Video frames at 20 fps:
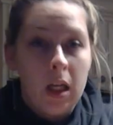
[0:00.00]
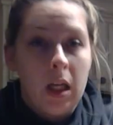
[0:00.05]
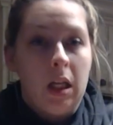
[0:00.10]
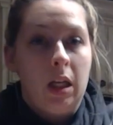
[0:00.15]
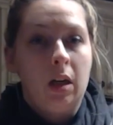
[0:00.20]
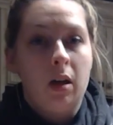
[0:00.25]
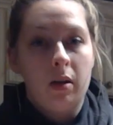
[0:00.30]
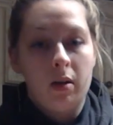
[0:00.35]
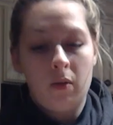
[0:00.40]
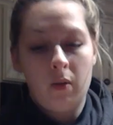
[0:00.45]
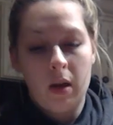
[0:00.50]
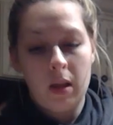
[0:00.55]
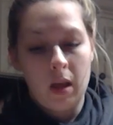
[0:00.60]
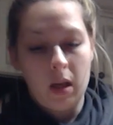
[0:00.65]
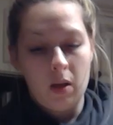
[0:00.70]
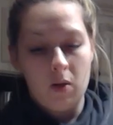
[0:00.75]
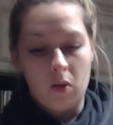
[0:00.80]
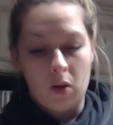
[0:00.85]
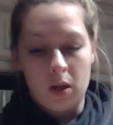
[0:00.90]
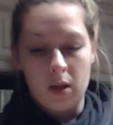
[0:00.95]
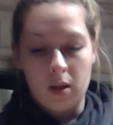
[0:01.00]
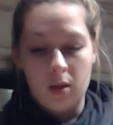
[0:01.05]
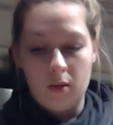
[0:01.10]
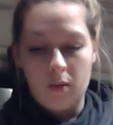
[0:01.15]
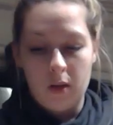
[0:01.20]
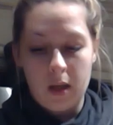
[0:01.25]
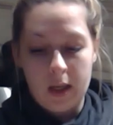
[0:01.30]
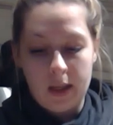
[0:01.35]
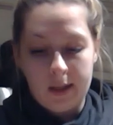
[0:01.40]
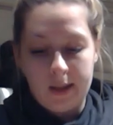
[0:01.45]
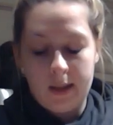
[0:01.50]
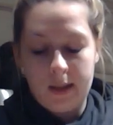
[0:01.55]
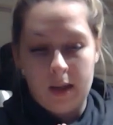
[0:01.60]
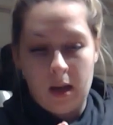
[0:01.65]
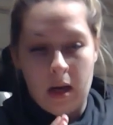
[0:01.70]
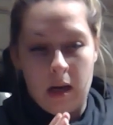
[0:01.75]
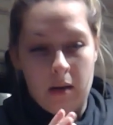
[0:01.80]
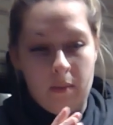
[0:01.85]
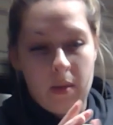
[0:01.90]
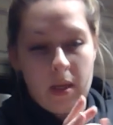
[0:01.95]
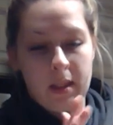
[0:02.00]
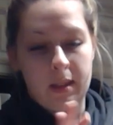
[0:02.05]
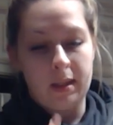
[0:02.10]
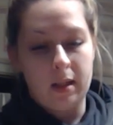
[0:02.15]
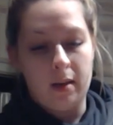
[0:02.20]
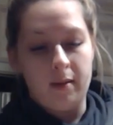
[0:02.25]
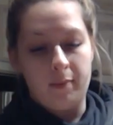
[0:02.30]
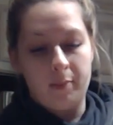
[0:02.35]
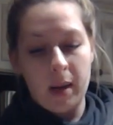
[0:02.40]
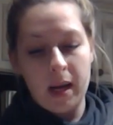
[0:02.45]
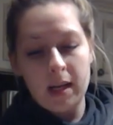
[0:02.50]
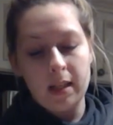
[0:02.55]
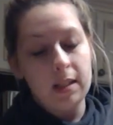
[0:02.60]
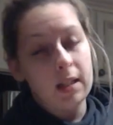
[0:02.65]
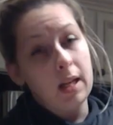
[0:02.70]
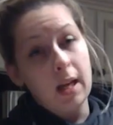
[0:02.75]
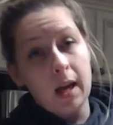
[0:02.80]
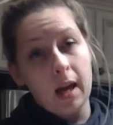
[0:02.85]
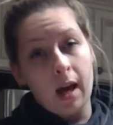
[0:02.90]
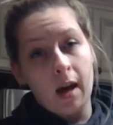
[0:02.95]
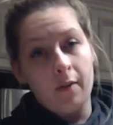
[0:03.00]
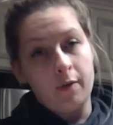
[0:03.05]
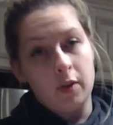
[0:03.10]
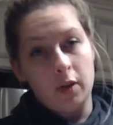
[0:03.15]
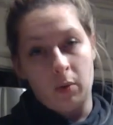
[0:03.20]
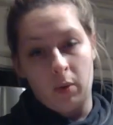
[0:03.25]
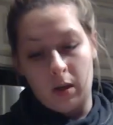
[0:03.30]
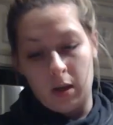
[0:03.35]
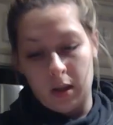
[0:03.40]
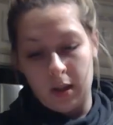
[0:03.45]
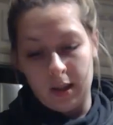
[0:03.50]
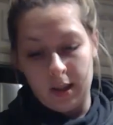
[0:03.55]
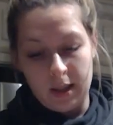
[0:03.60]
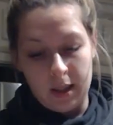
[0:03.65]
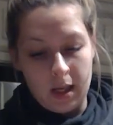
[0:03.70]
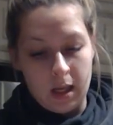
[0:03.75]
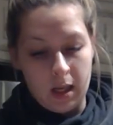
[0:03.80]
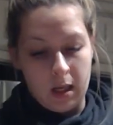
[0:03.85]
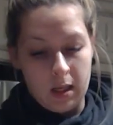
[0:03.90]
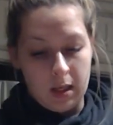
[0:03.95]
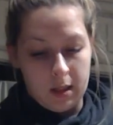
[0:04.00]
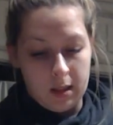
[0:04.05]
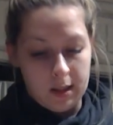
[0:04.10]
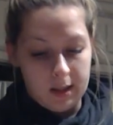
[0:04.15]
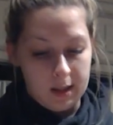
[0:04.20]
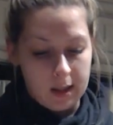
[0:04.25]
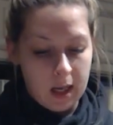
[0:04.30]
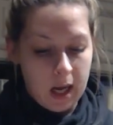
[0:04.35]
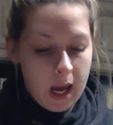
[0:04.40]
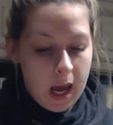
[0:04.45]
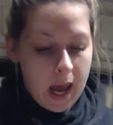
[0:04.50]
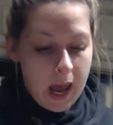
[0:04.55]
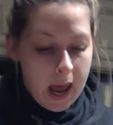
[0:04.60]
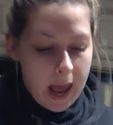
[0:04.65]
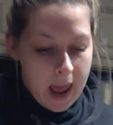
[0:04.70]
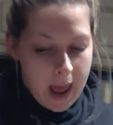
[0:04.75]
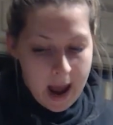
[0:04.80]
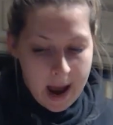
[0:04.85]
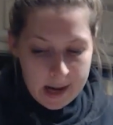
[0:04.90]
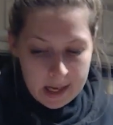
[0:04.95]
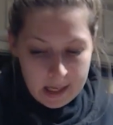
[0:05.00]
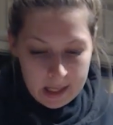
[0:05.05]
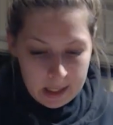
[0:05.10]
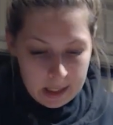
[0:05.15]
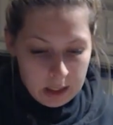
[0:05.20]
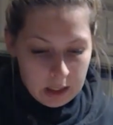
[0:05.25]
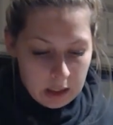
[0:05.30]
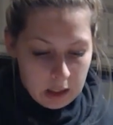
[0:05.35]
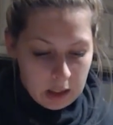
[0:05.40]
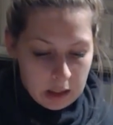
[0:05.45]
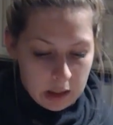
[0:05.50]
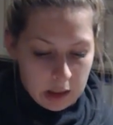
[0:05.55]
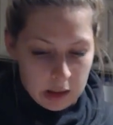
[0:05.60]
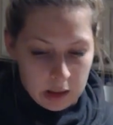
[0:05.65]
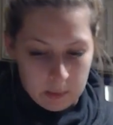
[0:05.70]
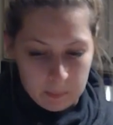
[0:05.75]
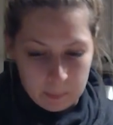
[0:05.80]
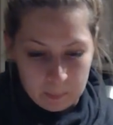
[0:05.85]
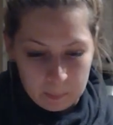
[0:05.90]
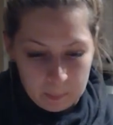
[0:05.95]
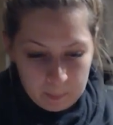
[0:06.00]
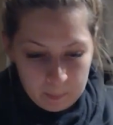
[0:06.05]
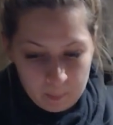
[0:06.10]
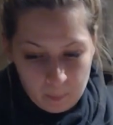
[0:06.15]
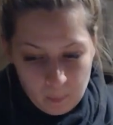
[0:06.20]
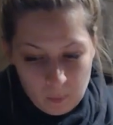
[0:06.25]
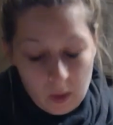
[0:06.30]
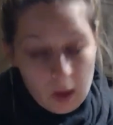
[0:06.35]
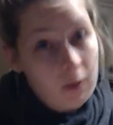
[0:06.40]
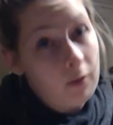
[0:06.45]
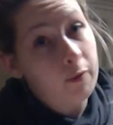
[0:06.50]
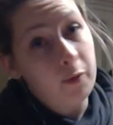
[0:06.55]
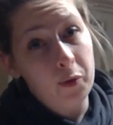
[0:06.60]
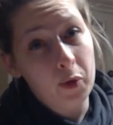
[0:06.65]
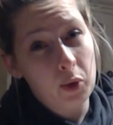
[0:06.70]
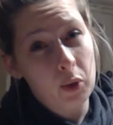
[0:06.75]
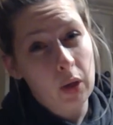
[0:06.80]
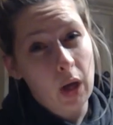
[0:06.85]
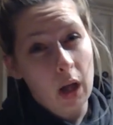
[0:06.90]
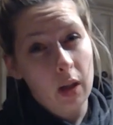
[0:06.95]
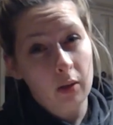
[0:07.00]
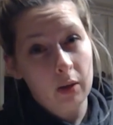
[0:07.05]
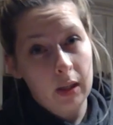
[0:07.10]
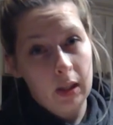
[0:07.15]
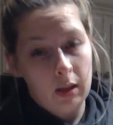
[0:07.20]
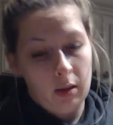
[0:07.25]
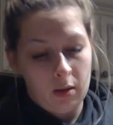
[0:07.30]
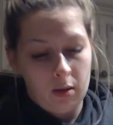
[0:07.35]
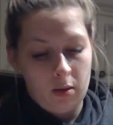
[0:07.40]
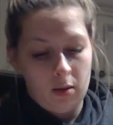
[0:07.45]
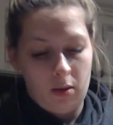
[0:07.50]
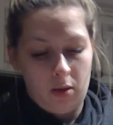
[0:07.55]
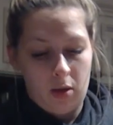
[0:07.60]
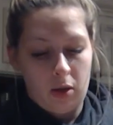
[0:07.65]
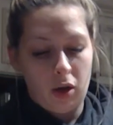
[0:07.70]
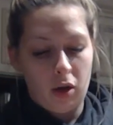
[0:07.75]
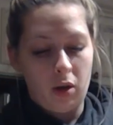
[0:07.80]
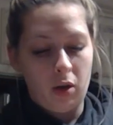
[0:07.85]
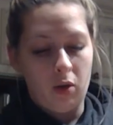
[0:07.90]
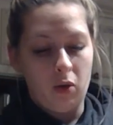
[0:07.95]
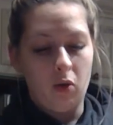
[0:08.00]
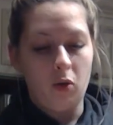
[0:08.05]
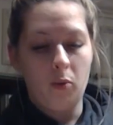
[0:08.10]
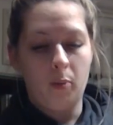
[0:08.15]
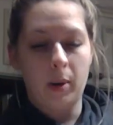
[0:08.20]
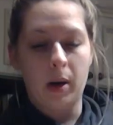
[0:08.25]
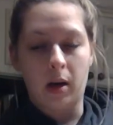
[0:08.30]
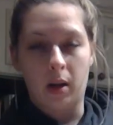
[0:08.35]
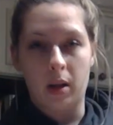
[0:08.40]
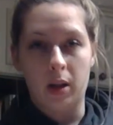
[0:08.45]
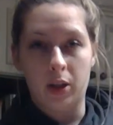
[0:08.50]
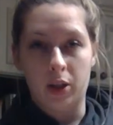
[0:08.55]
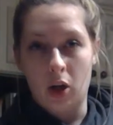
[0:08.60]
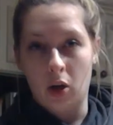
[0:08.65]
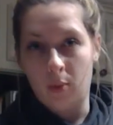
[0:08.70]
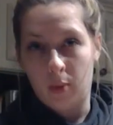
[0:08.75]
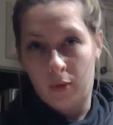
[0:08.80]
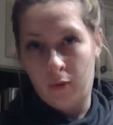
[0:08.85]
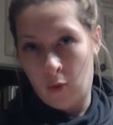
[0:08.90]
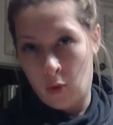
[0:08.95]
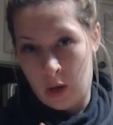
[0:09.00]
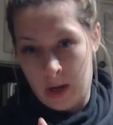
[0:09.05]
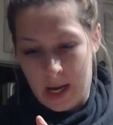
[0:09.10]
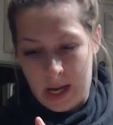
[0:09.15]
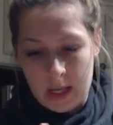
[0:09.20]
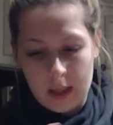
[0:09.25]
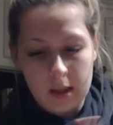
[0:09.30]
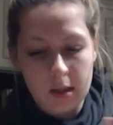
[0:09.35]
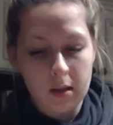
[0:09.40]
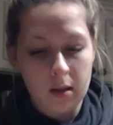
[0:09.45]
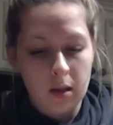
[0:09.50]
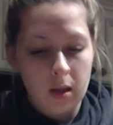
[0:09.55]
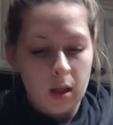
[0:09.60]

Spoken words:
Another way that you can do this instead of painting it afterwards is adding food coloring to part of the dough beforehand.